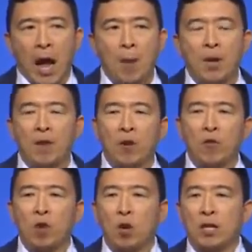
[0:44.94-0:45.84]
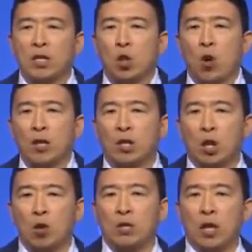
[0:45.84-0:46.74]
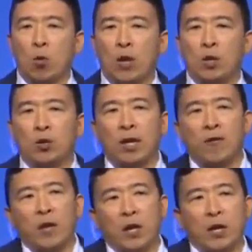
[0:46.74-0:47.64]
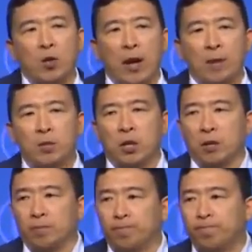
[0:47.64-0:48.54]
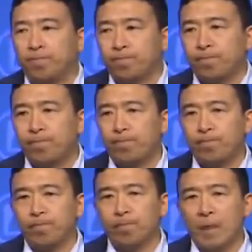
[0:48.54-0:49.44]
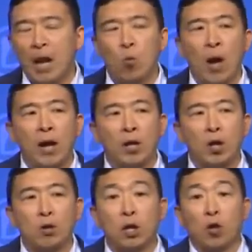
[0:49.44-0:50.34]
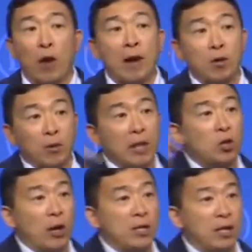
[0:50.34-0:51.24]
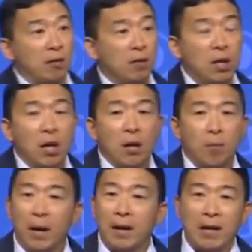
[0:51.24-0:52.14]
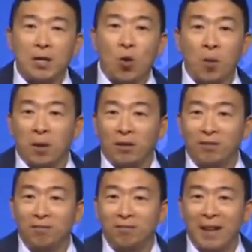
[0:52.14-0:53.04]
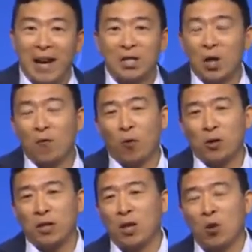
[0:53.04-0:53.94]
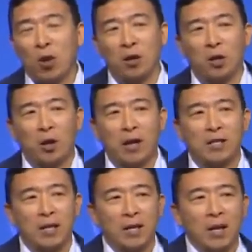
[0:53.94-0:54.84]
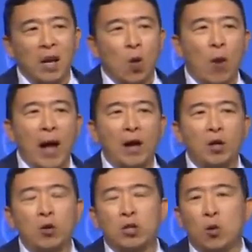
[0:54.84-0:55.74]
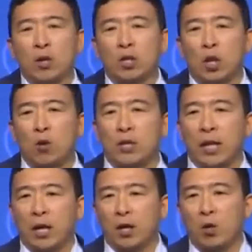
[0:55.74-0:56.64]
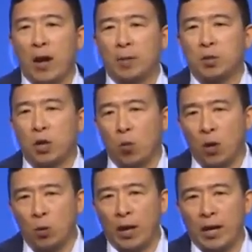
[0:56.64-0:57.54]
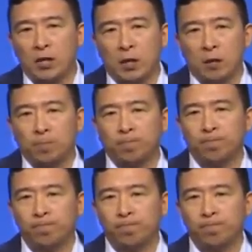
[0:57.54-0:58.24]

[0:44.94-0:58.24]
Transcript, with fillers: How many of you have noticed stores closing where you live here in New Hampshire? And why are those? Look around you, that's crazy. But it's normal. It's unfortunately no longer crazy. Why are those stores closing here in New Hampshire? One word answer.